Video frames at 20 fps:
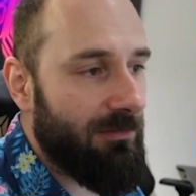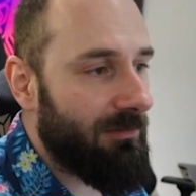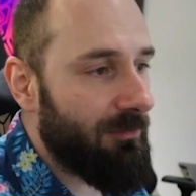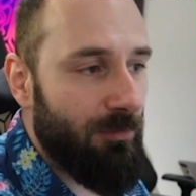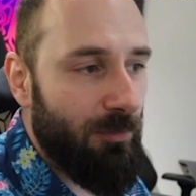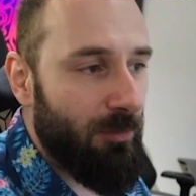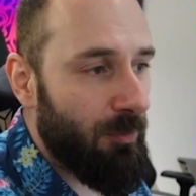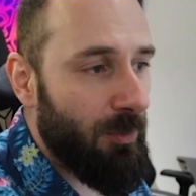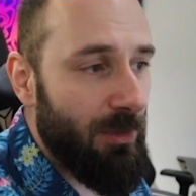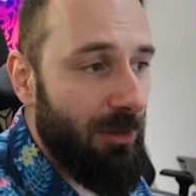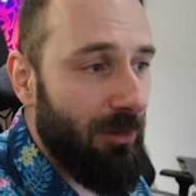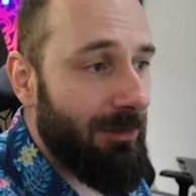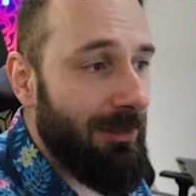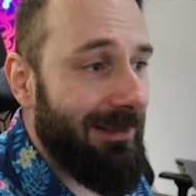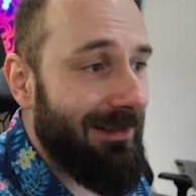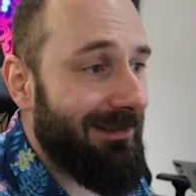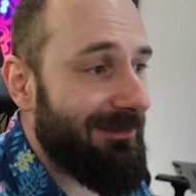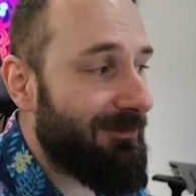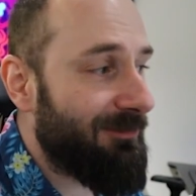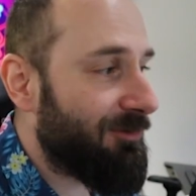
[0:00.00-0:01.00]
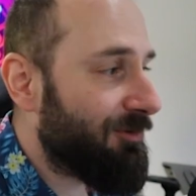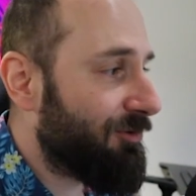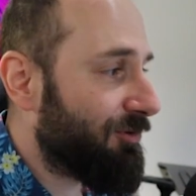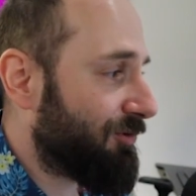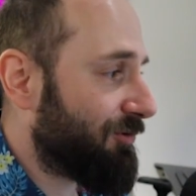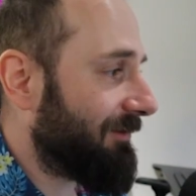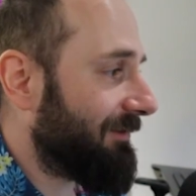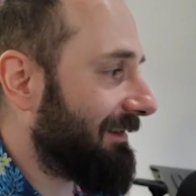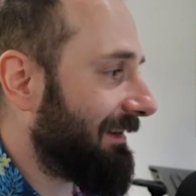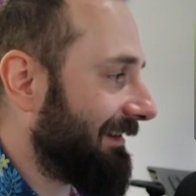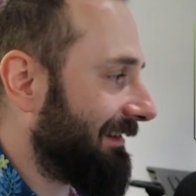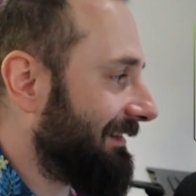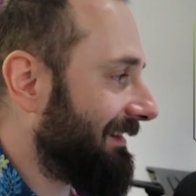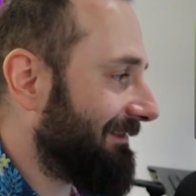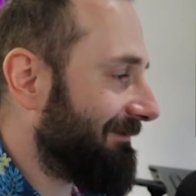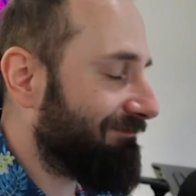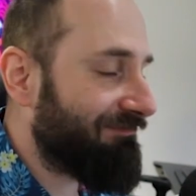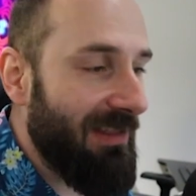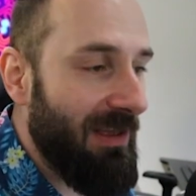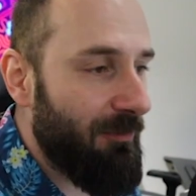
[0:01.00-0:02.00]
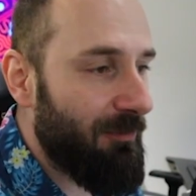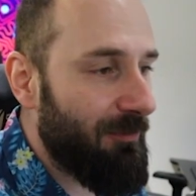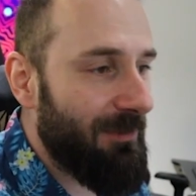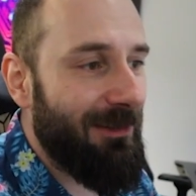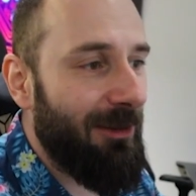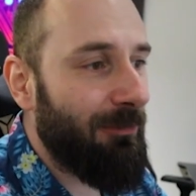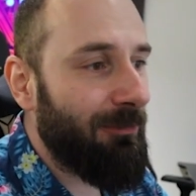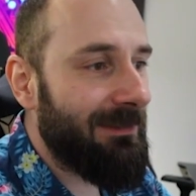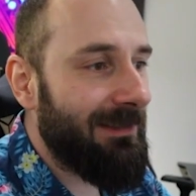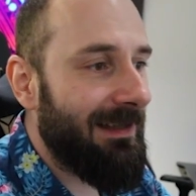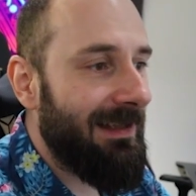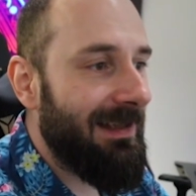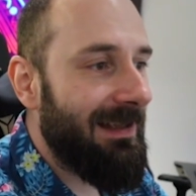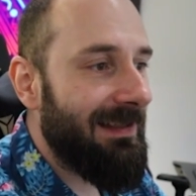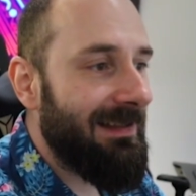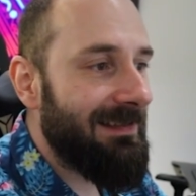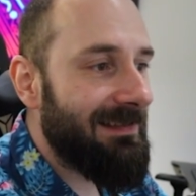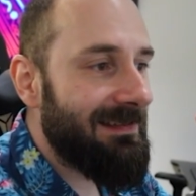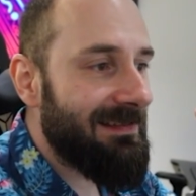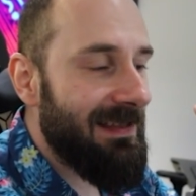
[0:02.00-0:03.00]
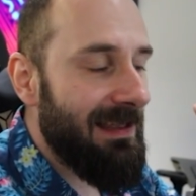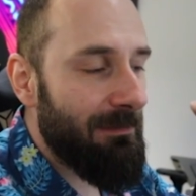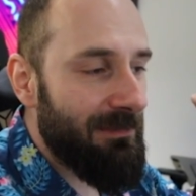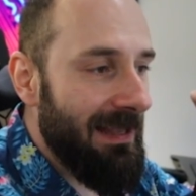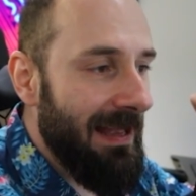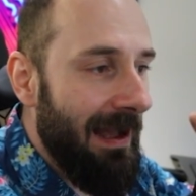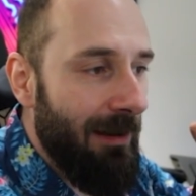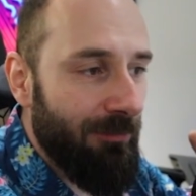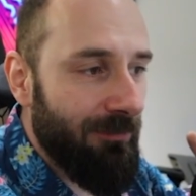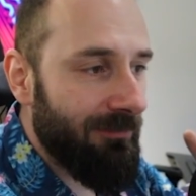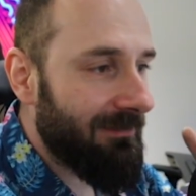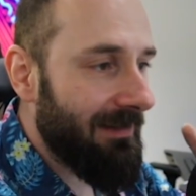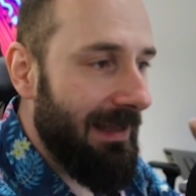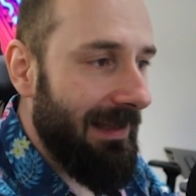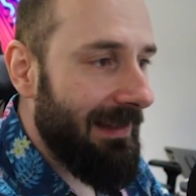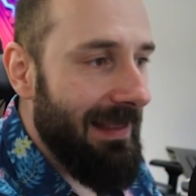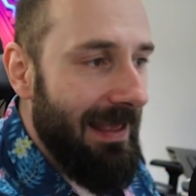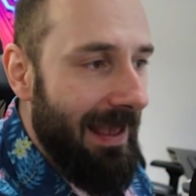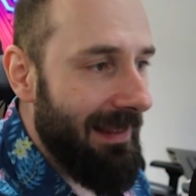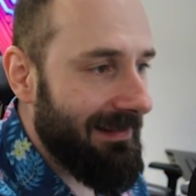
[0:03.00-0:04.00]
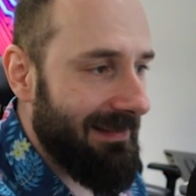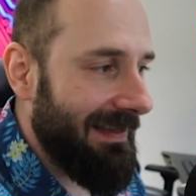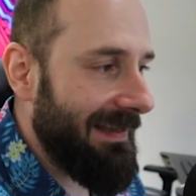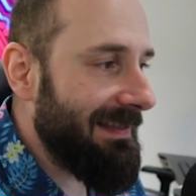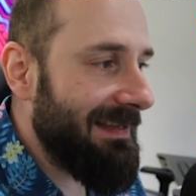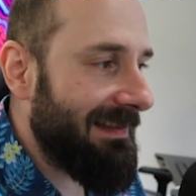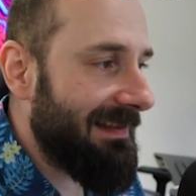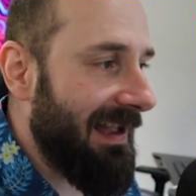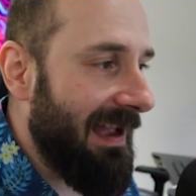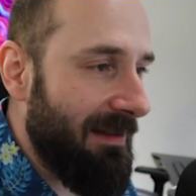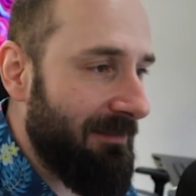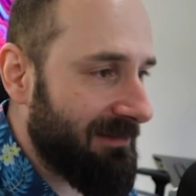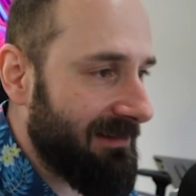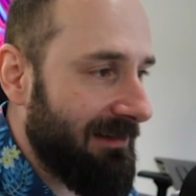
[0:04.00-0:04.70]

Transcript: We don't we don't step down at any times.